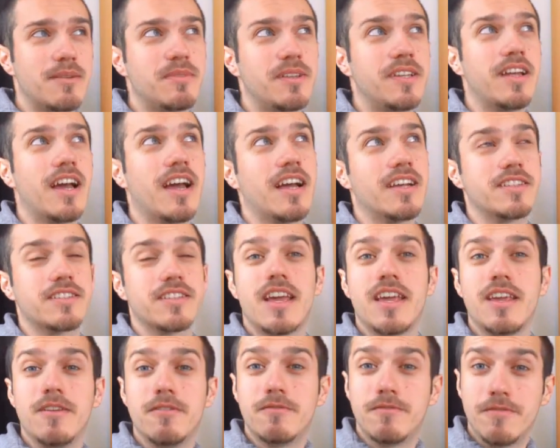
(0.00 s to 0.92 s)
as
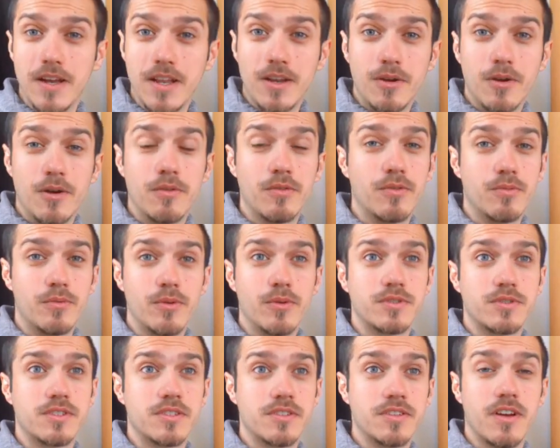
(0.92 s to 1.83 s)
a fellow of the Royal
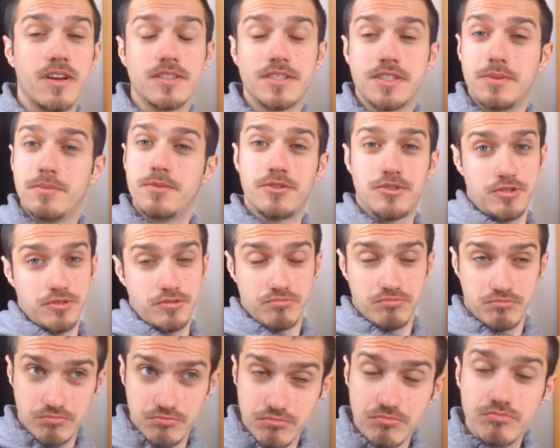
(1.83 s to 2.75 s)
Society, which is
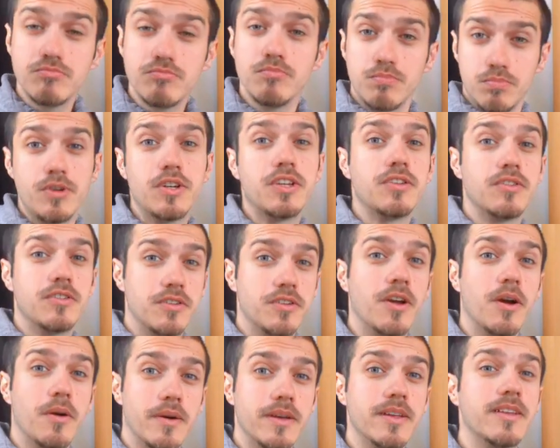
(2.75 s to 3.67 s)
pretty good
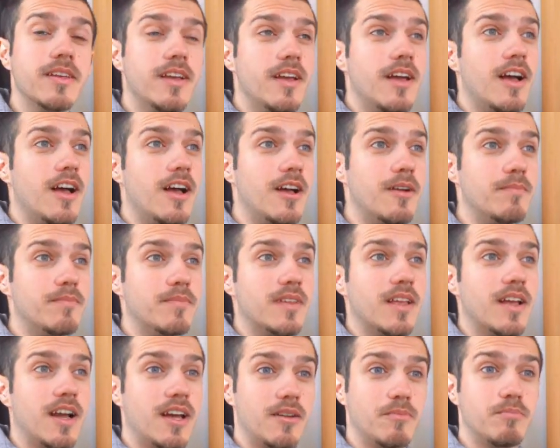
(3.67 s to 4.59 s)
going, and
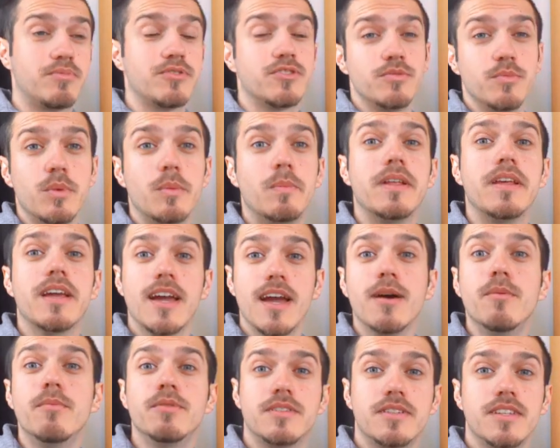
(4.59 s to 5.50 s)
presumably
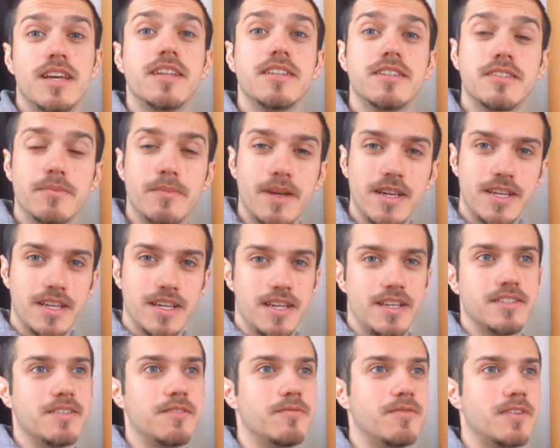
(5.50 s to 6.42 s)
helped then to make
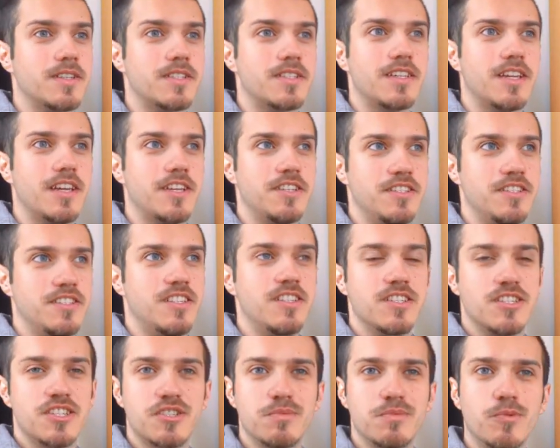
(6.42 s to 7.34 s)
his investigations into
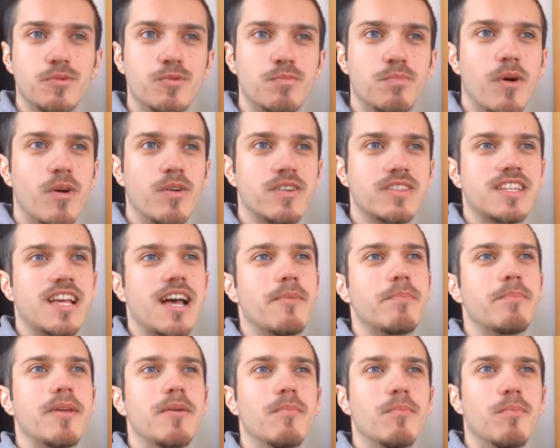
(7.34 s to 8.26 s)
smallpox that
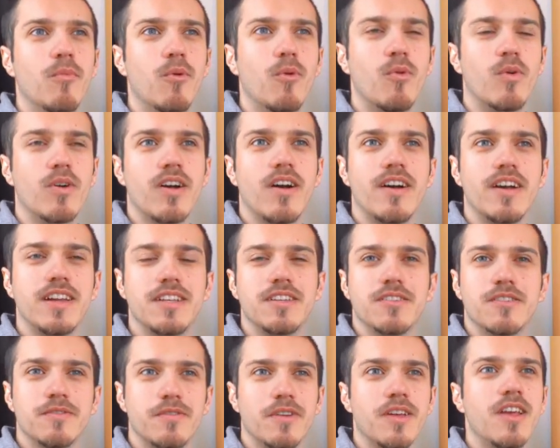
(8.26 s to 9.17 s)
bit more kind
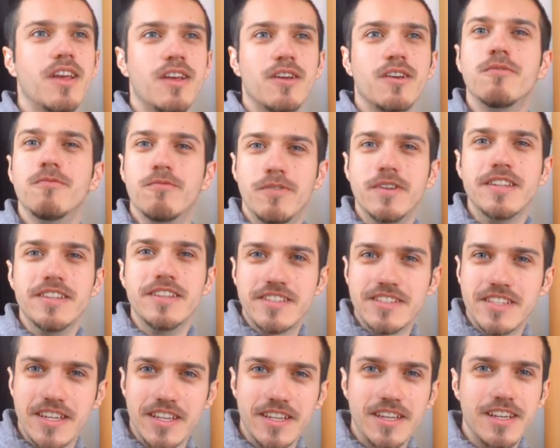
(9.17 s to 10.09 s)
of
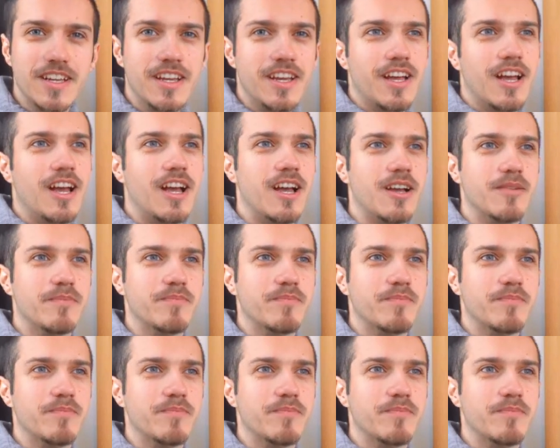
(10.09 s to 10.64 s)
convincing. Um,